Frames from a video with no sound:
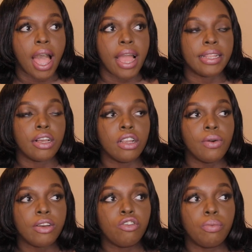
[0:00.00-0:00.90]
and the only
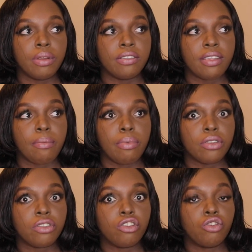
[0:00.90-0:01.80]
way to please the
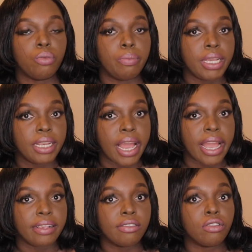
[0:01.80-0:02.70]
boss is to be
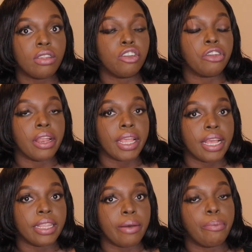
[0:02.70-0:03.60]
nice so that you can
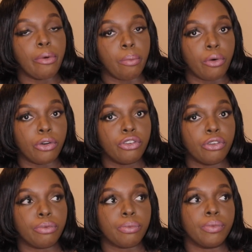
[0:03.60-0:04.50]
get that
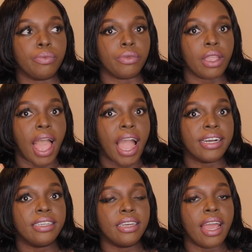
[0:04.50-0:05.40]
promotion.
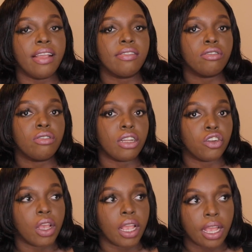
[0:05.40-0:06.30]
Act nice so that
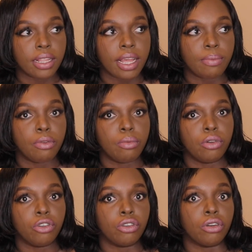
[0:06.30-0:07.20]
you can get that
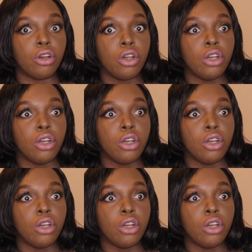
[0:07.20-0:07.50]
promotion.